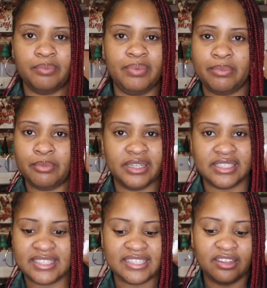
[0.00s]

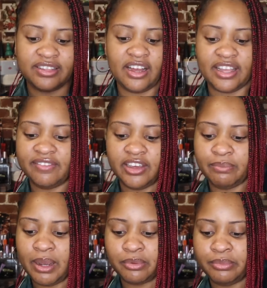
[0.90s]
Peppermint's still not giving
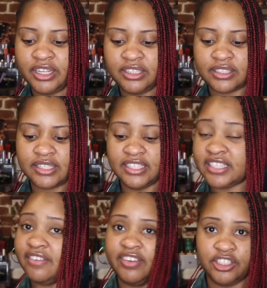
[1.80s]
peppermint. It's
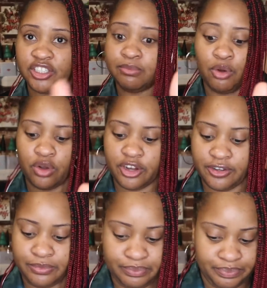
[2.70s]
giving just mocha.